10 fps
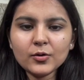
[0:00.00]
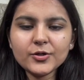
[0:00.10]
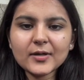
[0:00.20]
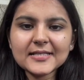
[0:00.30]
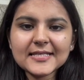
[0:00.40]
You
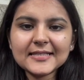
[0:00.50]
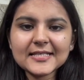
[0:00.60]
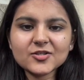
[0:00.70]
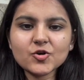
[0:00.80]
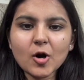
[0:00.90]
can see this
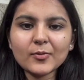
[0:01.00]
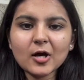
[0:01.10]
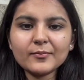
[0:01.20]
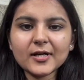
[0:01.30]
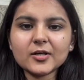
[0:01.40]
drop down
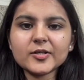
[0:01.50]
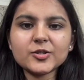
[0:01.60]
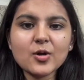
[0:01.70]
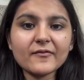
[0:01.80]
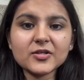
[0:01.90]
because you
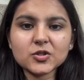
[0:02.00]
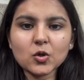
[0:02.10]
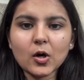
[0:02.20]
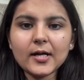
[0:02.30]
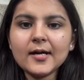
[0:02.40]
have
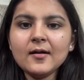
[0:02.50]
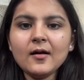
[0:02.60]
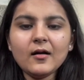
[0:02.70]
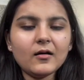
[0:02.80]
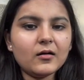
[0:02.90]
installed
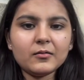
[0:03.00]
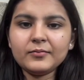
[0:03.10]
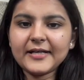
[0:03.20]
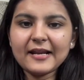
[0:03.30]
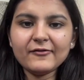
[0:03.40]

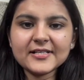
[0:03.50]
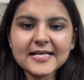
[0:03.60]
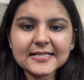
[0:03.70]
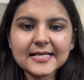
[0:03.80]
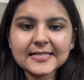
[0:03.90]
Tailwind
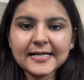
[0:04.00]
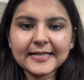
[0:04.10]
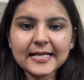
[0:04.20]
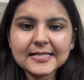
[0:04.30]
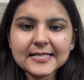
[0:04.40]
CSS
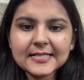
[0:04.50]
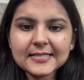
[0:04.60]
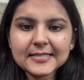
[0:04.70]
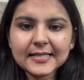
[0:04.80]
IntelliSense.